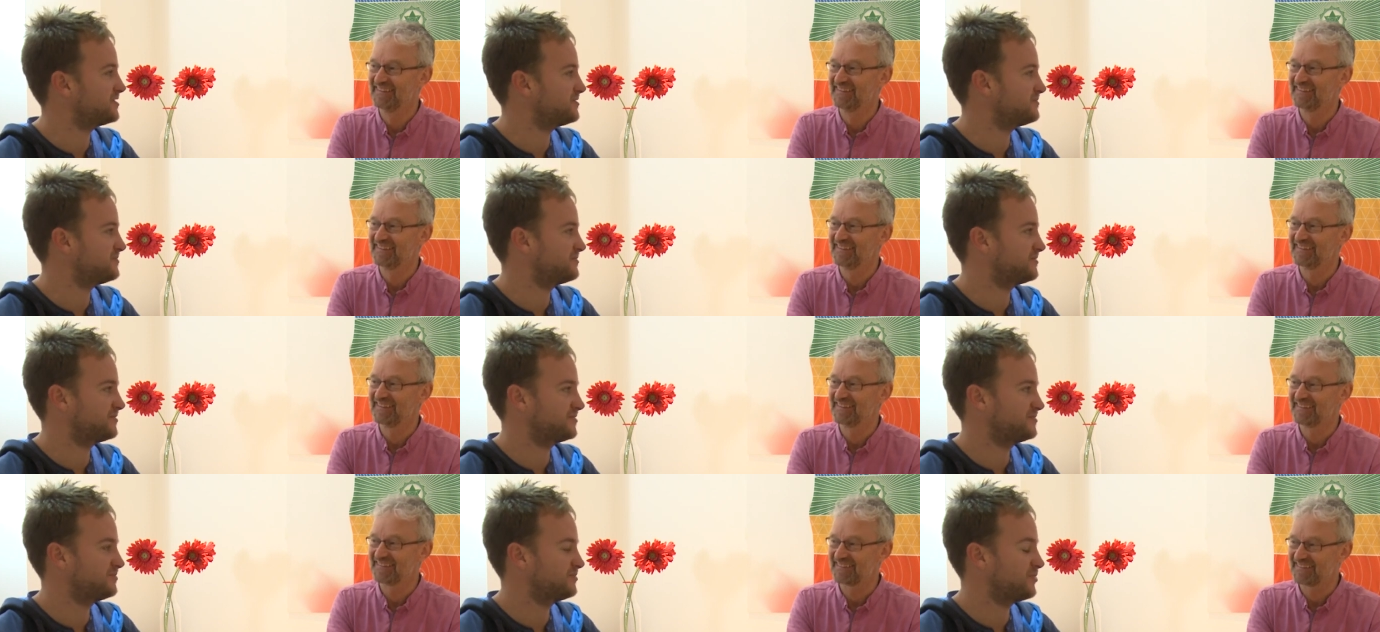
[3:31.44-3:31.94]

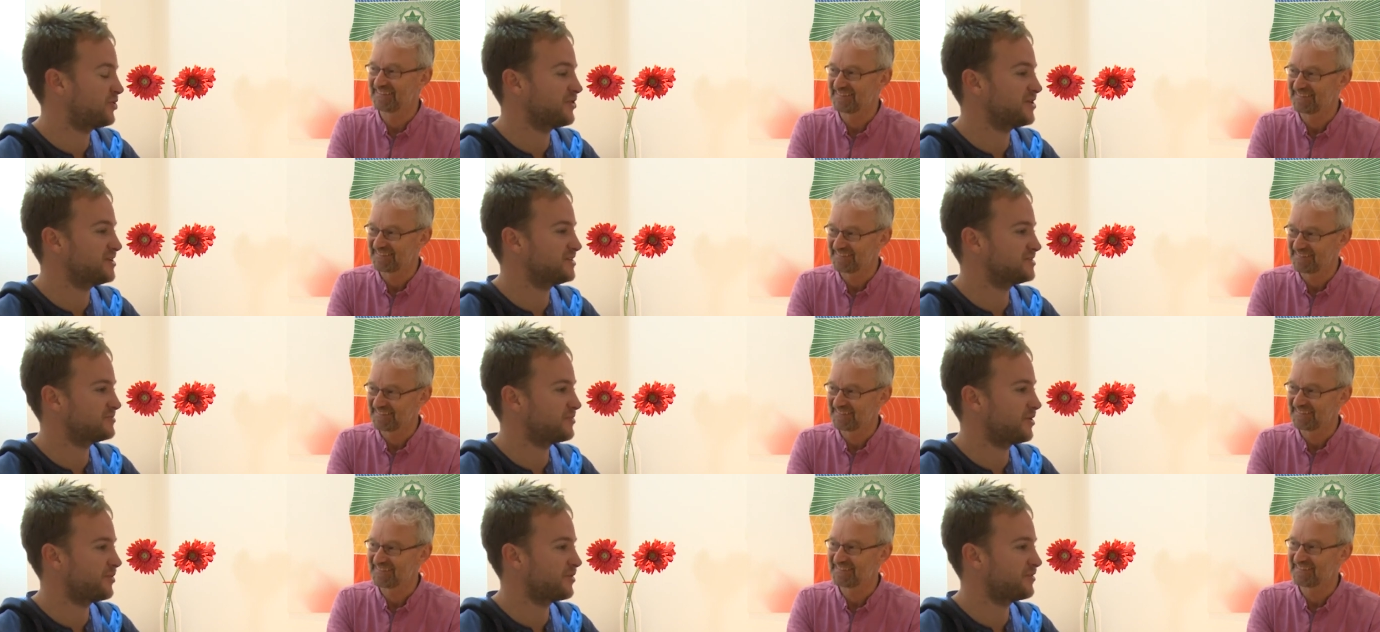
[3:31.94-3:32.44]
Speaker 1: and
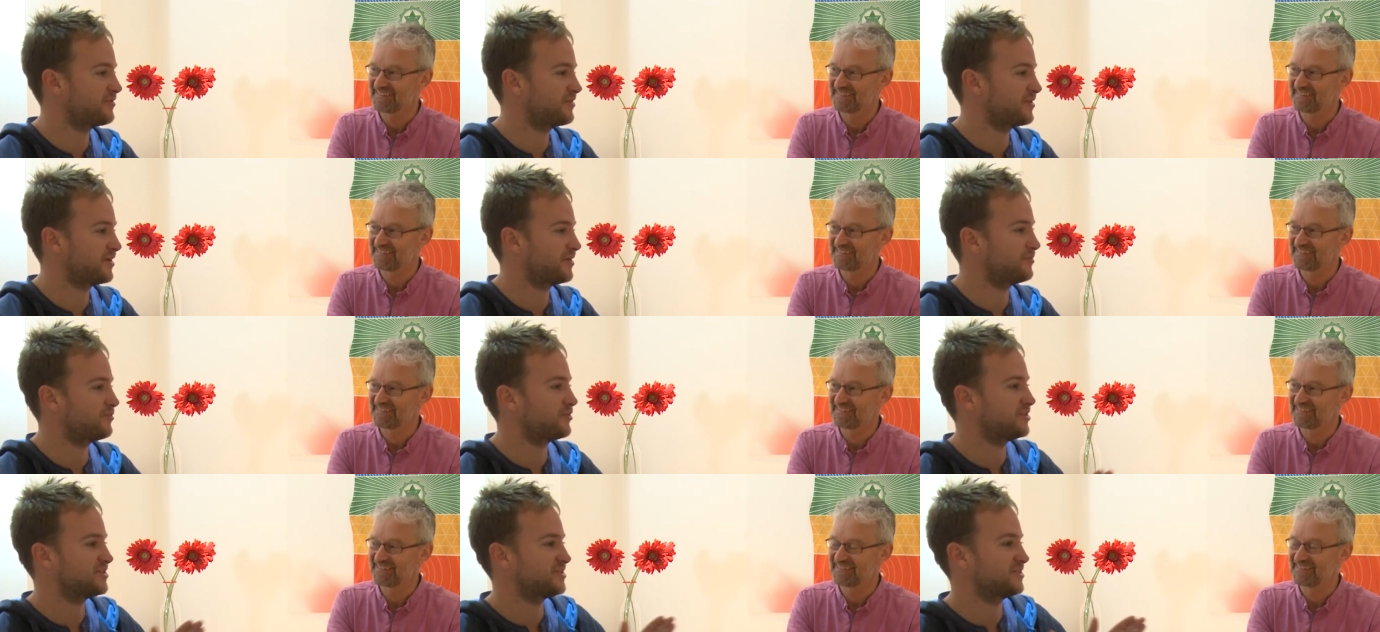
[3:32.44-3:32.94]
points where we
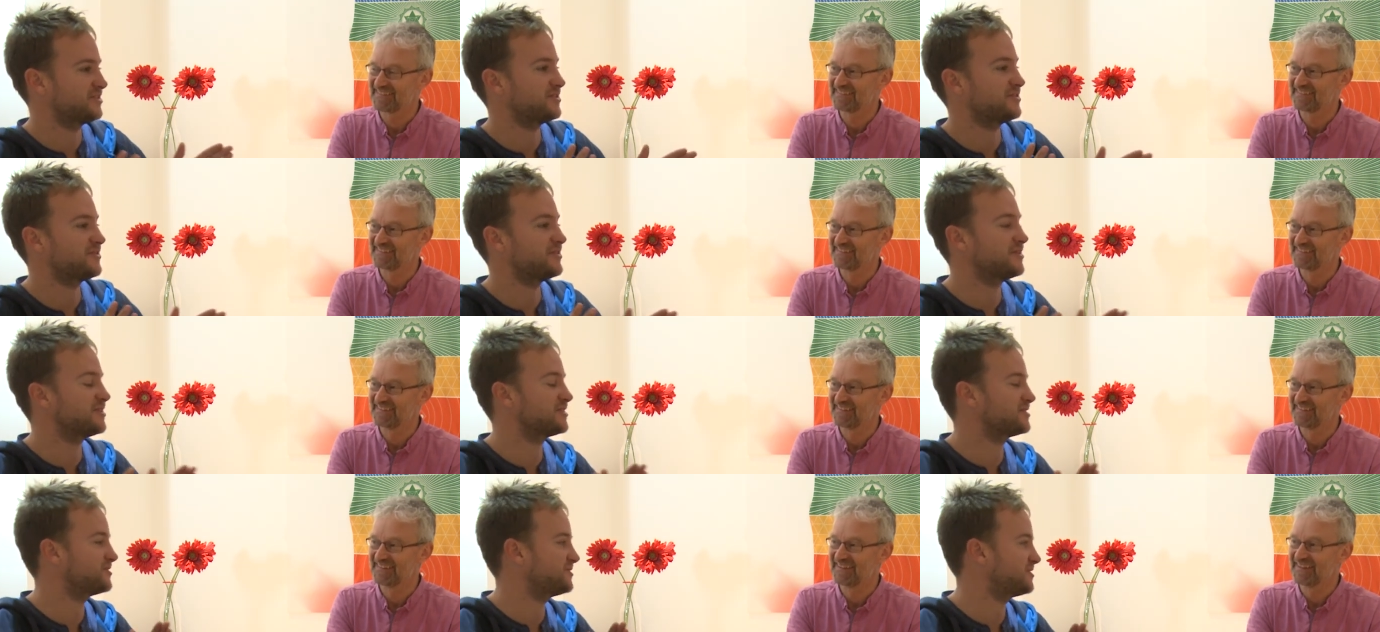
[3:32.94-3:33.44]
think we should
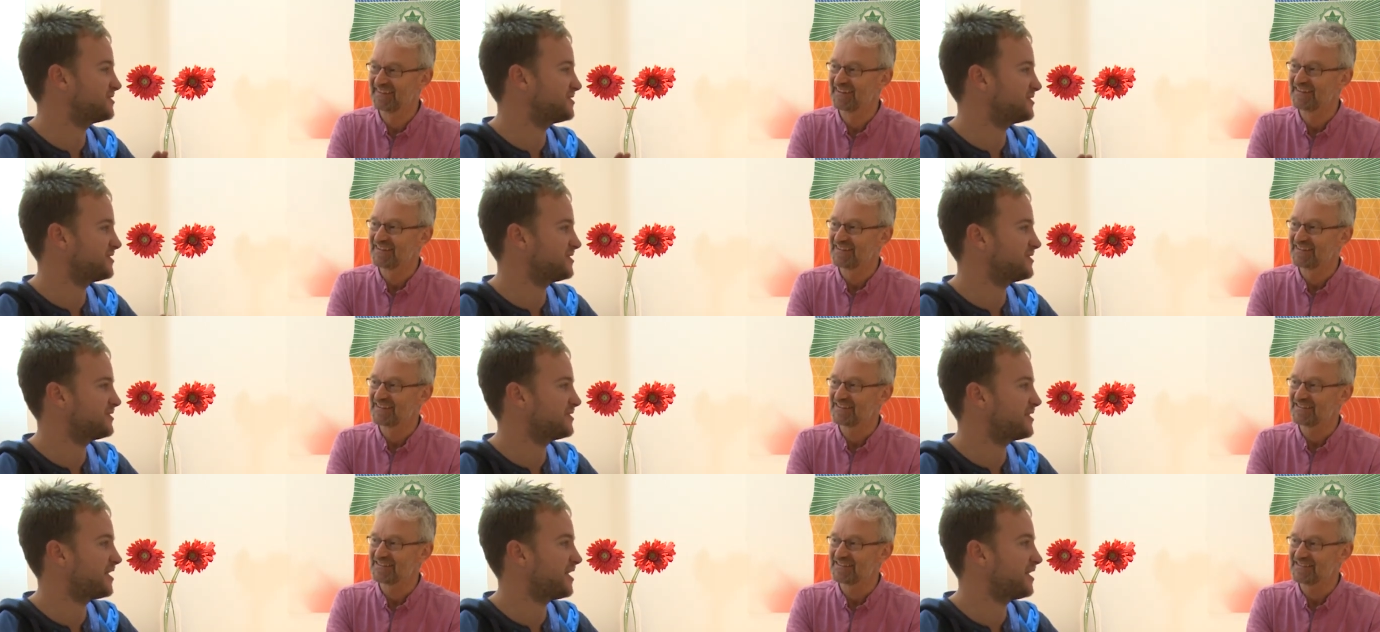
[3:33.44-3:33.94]
do this, we
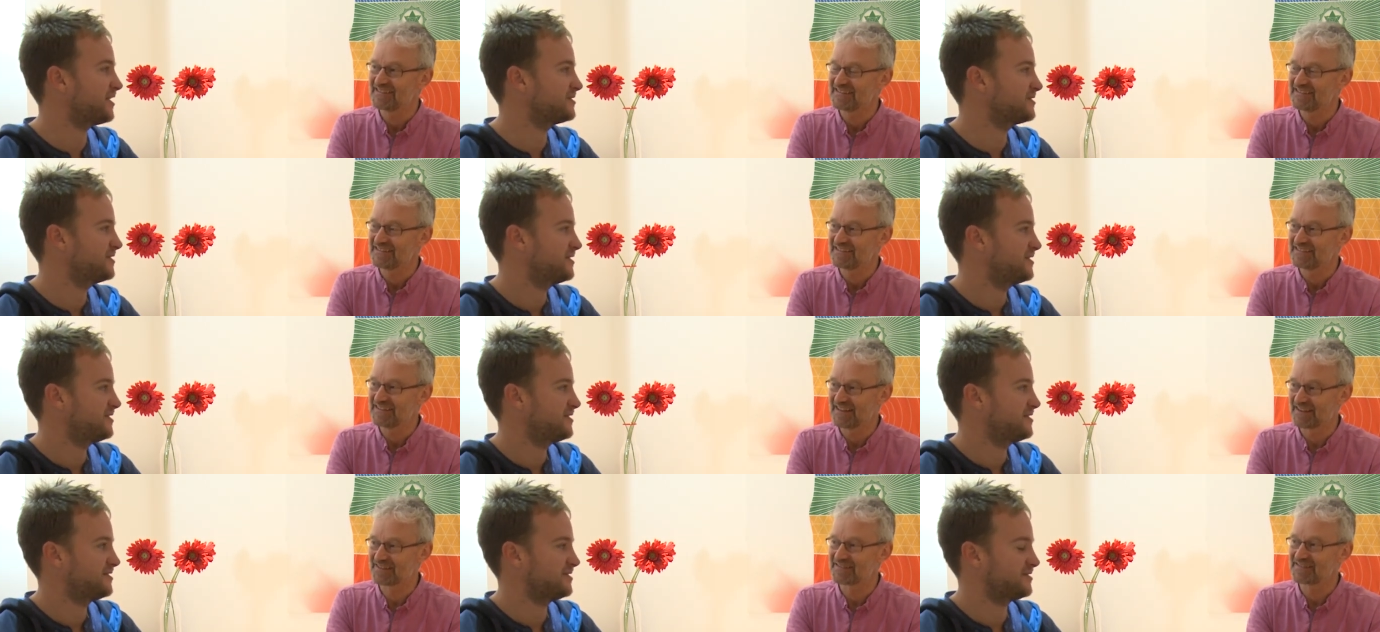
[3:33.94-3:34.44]
should do
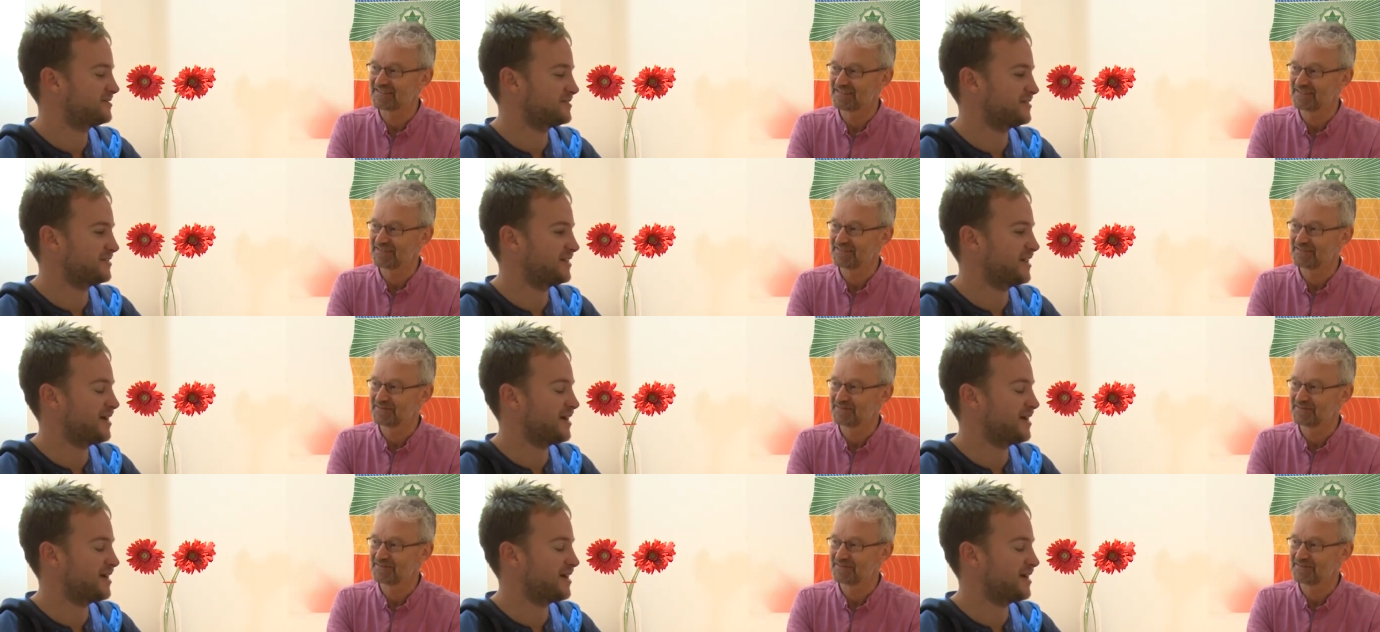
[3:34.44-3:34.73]
that. Yes. So